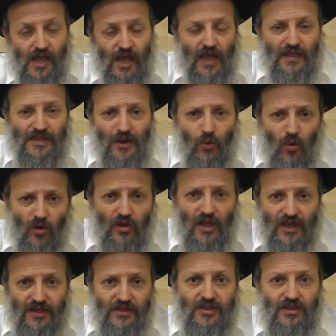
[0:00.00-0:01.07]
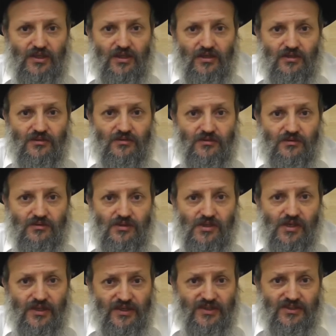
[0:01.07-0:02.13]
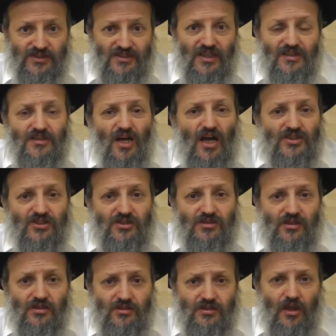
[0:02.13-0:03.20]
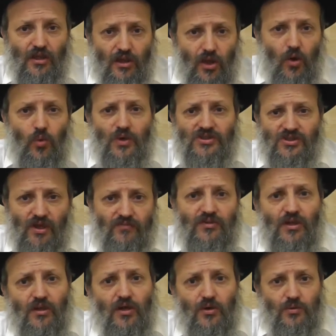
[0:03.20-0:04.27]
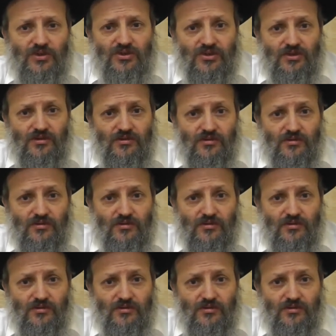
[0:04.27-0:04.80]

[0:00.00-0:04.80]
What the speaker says: And the whole idea is the dust, the lowest of the lowest,